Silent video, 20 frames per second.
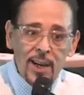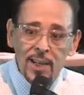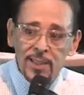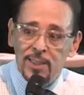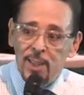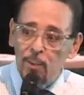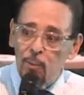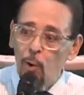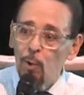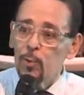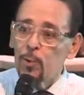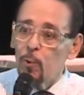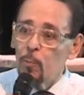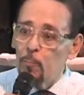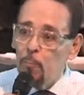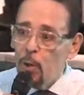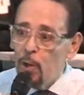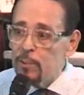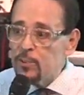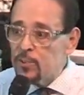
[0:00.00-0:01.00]
as an
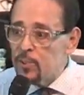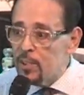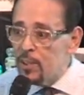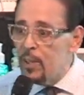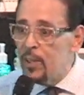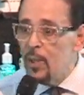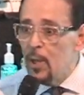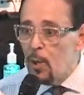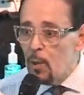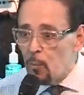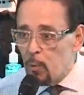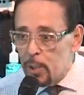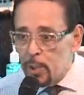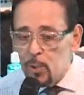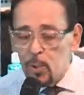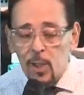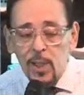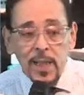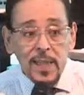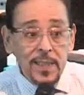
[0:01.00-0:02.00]
older person, when
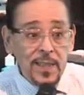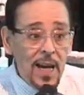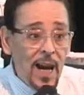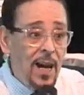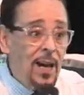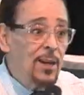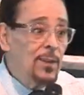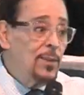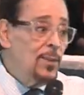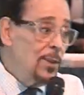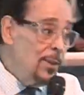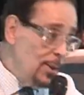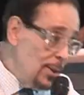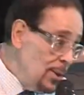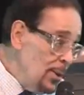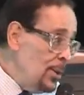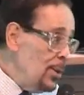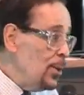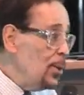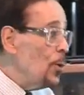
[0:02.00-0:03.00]
you get down,
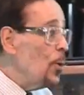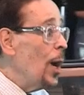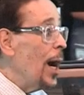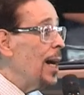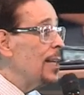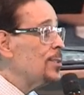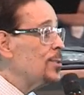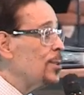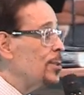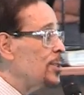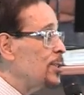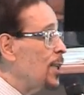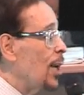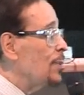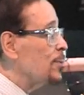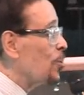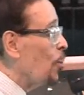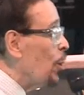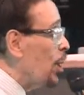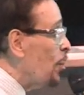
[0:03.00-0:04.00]
you ask
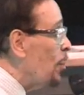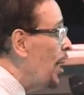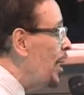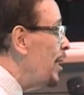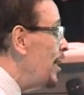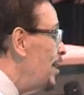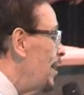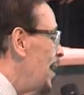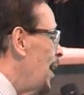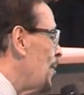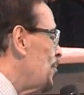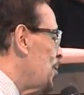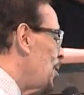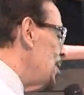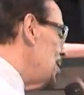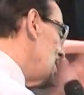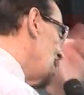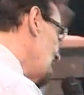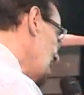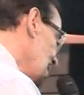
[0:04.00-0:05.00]
yourself, what am I
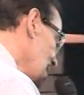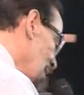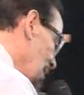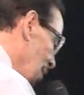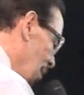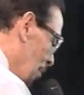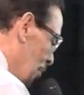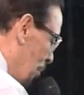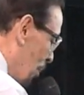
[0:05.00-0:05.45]
hereafter? Oh